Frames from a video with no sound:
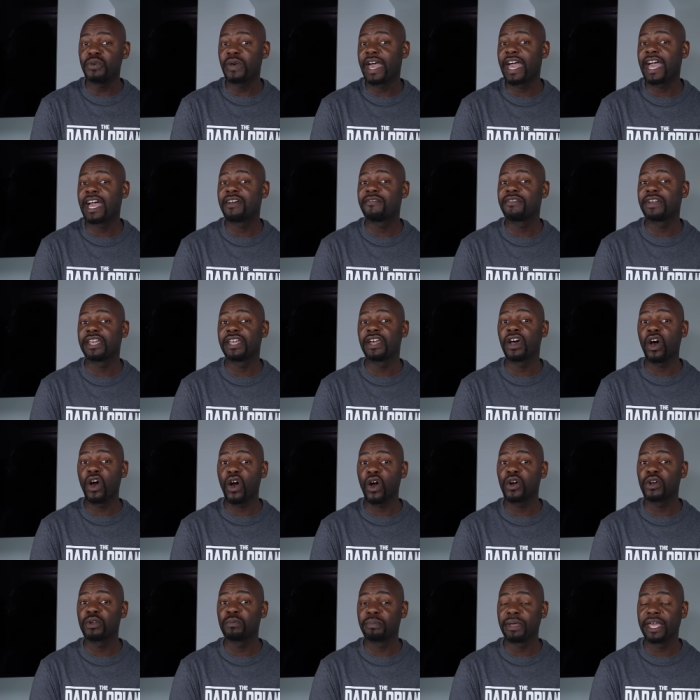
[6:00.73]
you have a
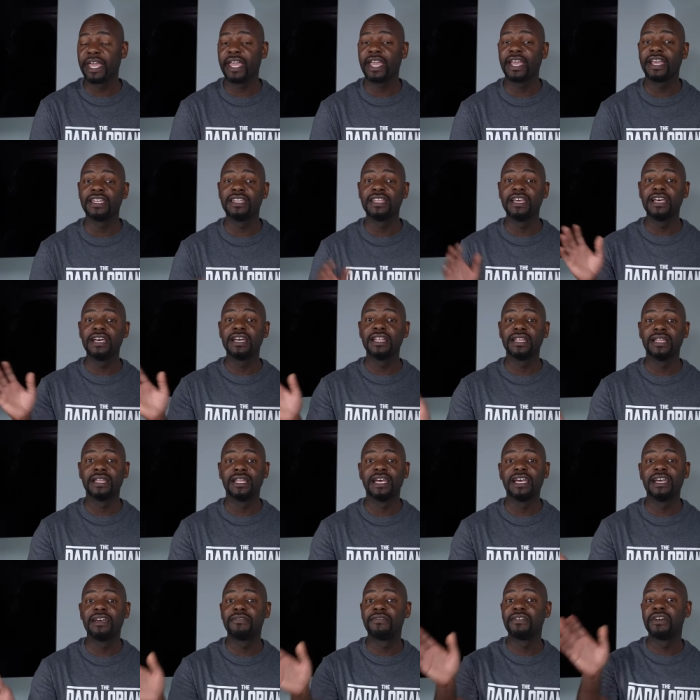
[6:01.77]
hard pan
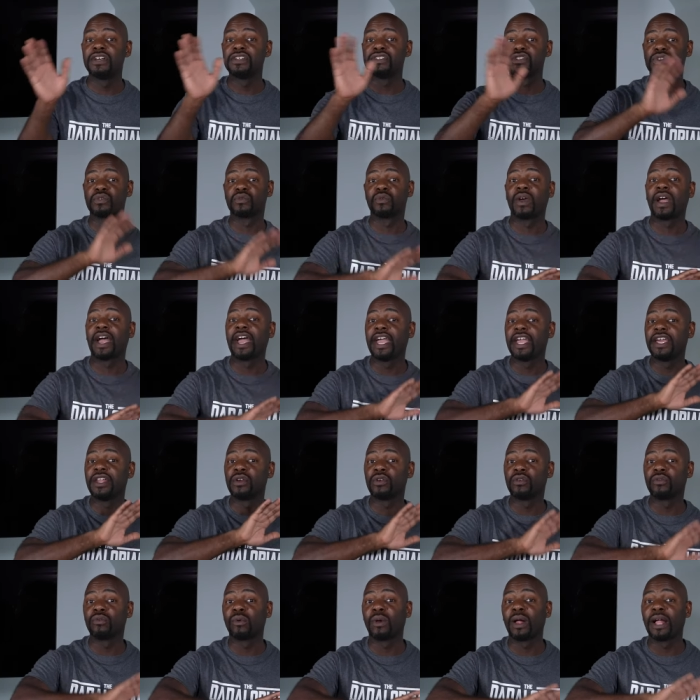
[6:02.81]
left to right or
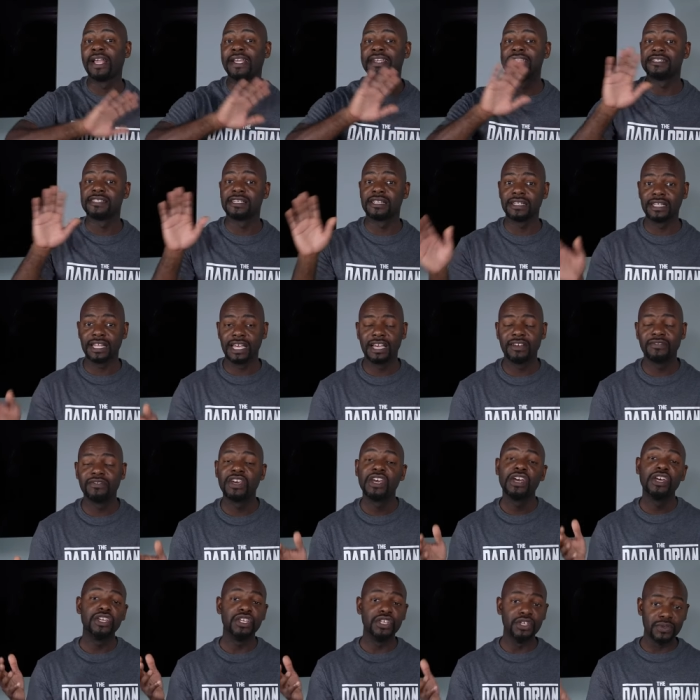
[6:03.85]
right to left,
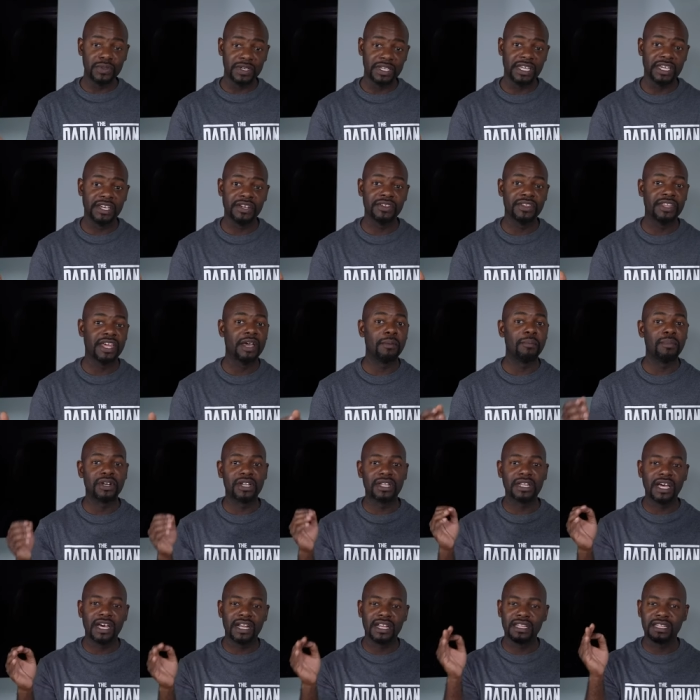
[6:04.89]
you can hear that. But a
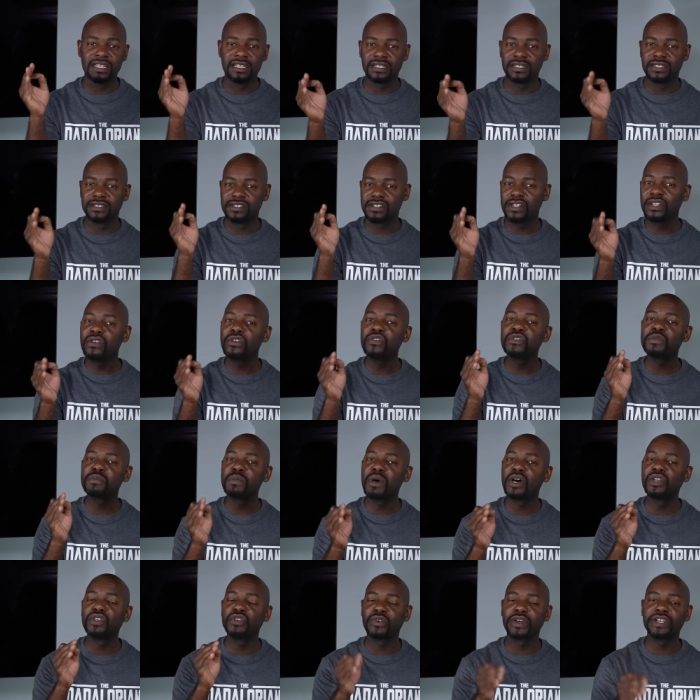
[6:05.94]
lot of the little
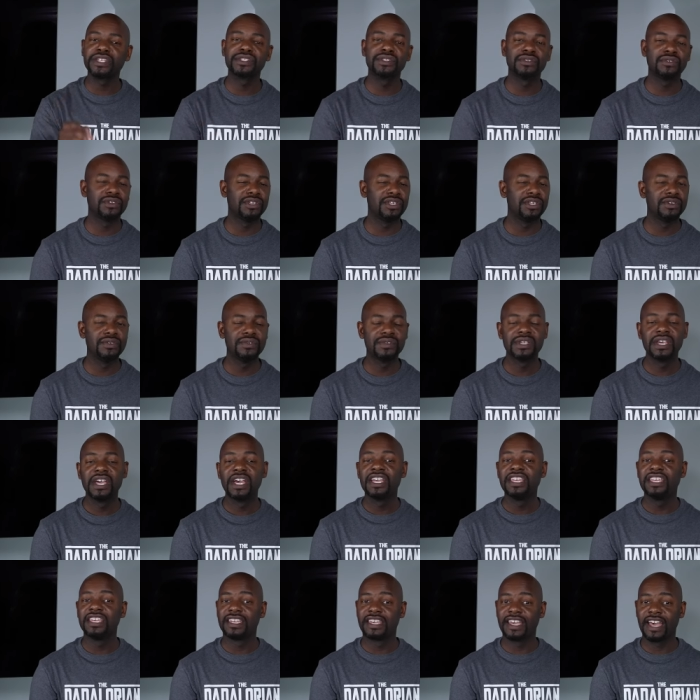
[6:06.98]
small directional cues,
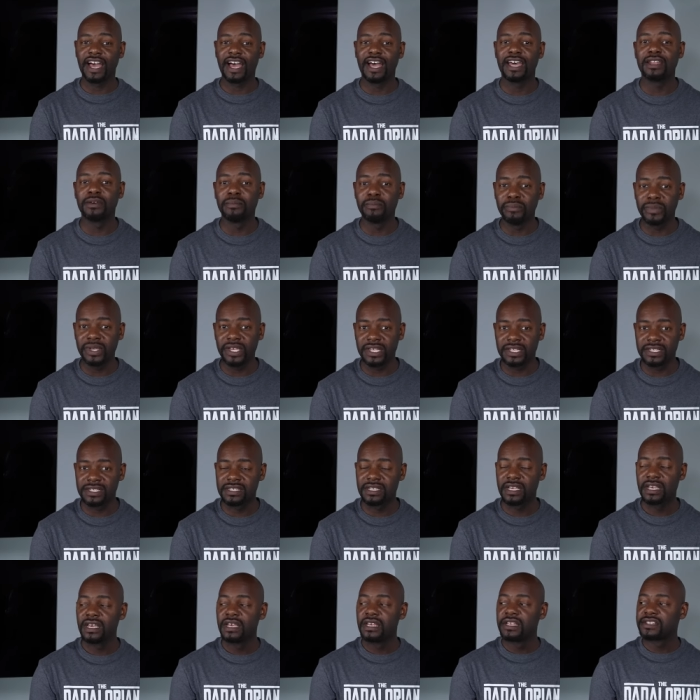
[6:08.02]
you kind of miss.
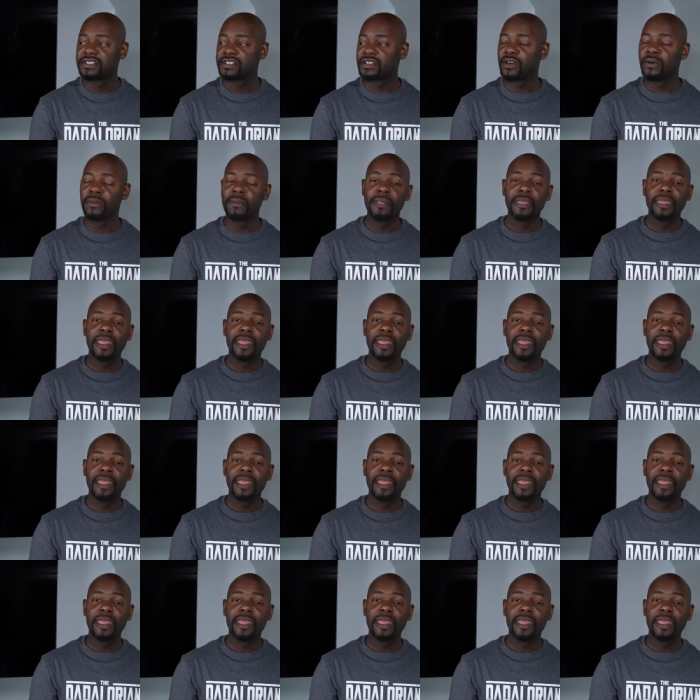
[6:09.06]
So